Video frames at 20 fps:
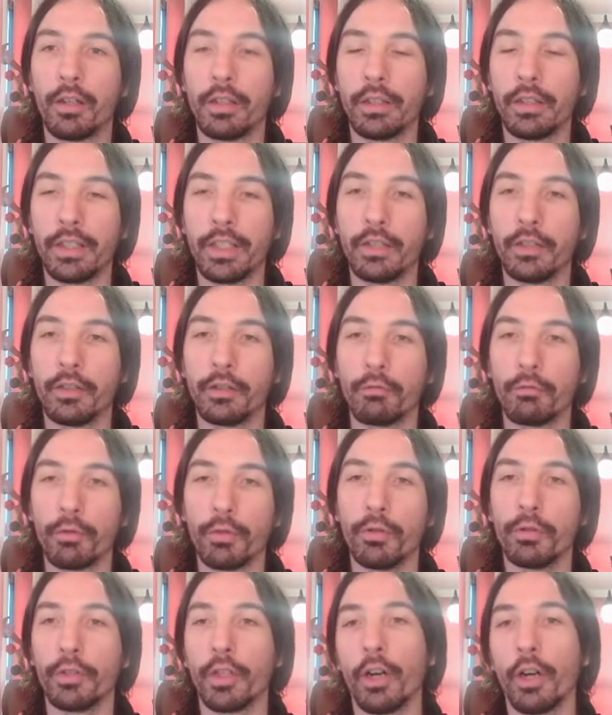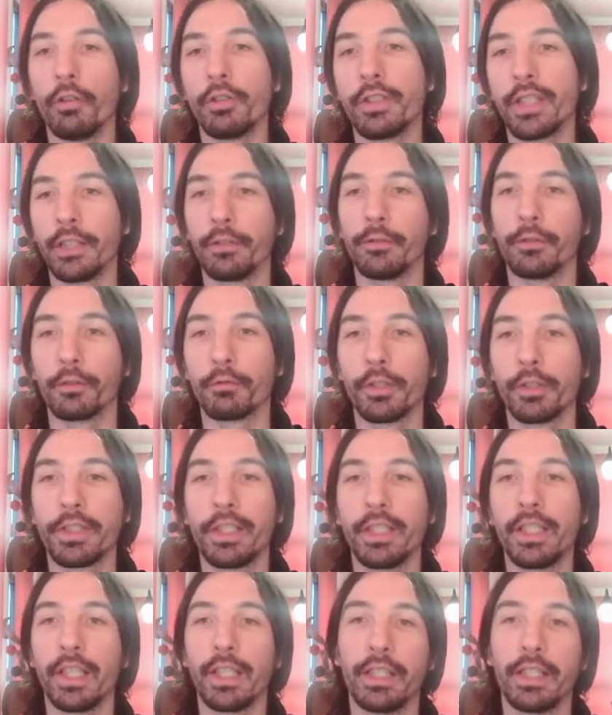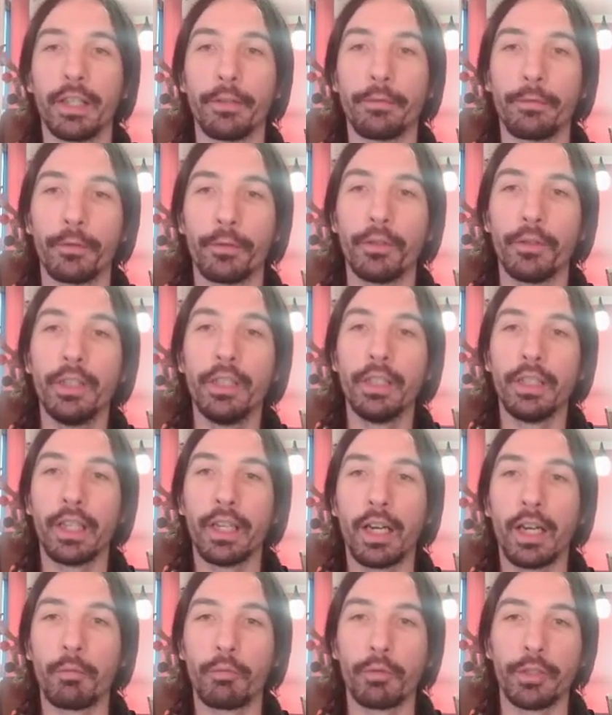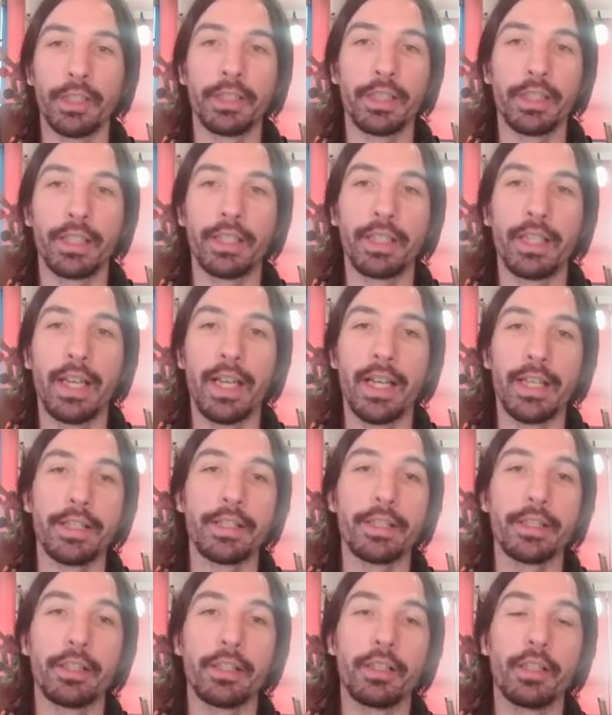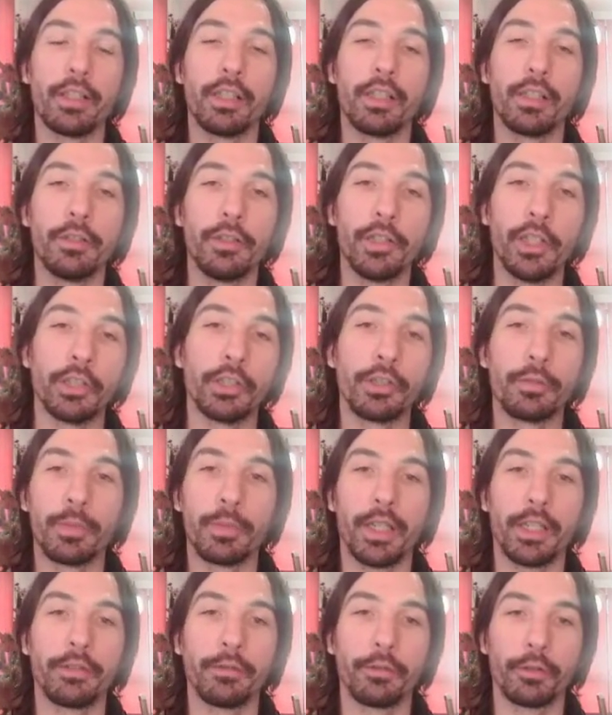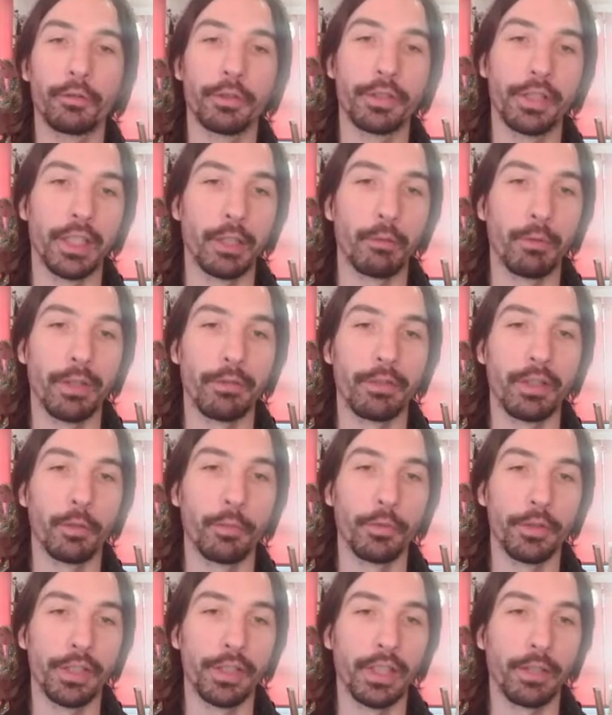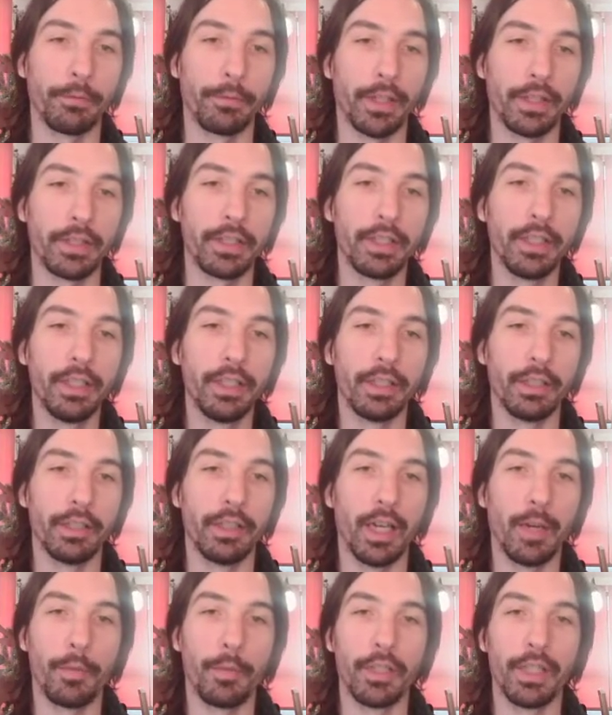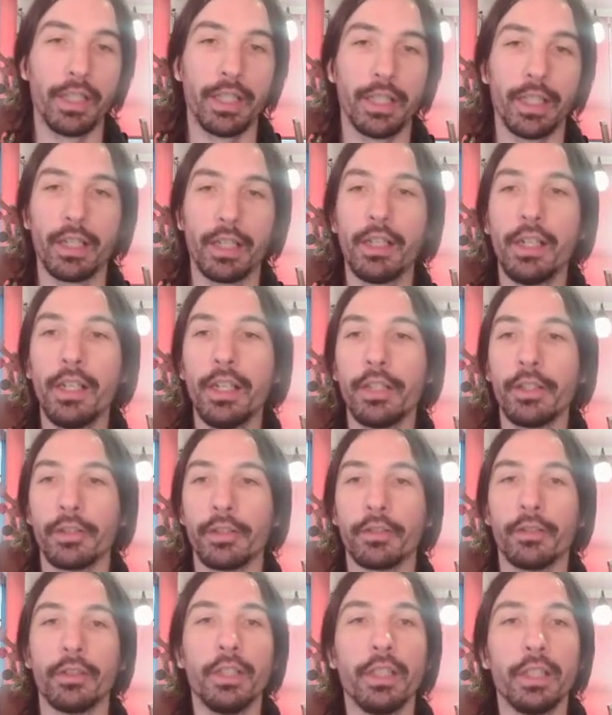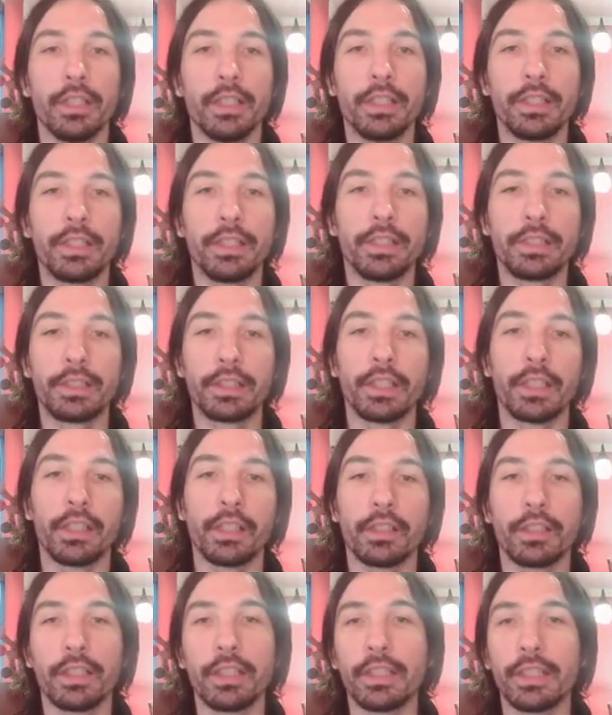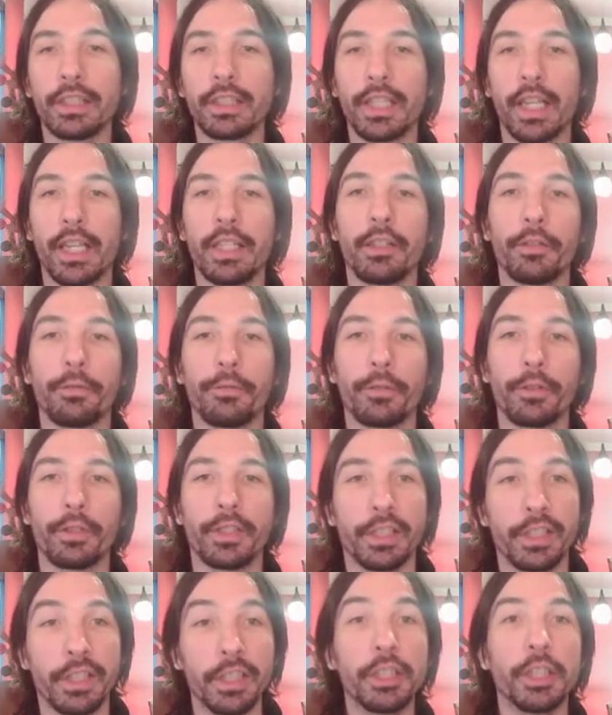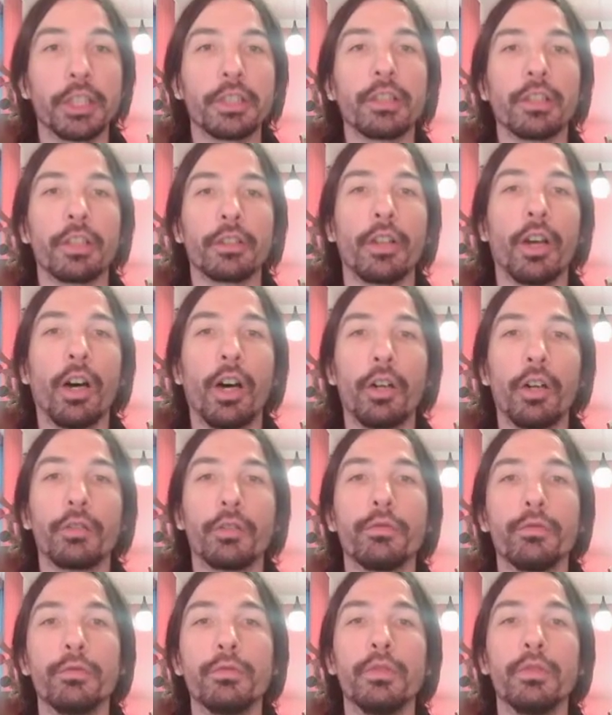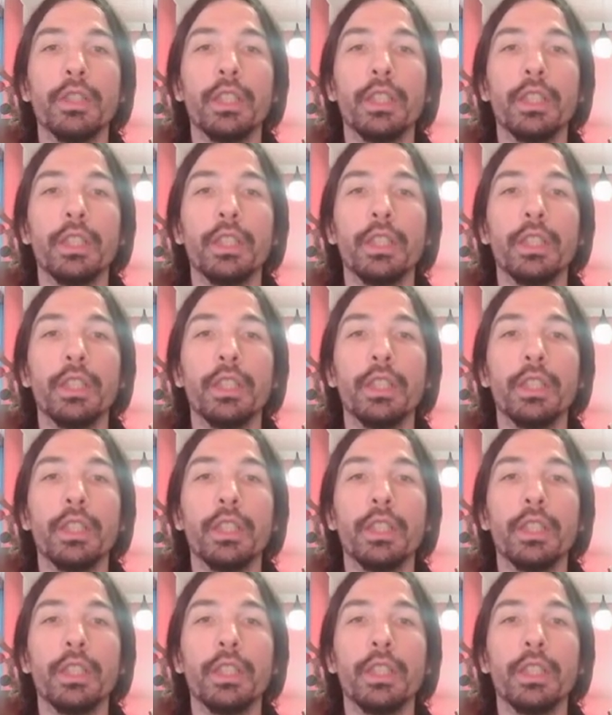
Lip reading: in the road outside of the crossing, and therefore are predicted as not part of the crossing, and we have the opposite effect happening here. So this is this kind of decision on how to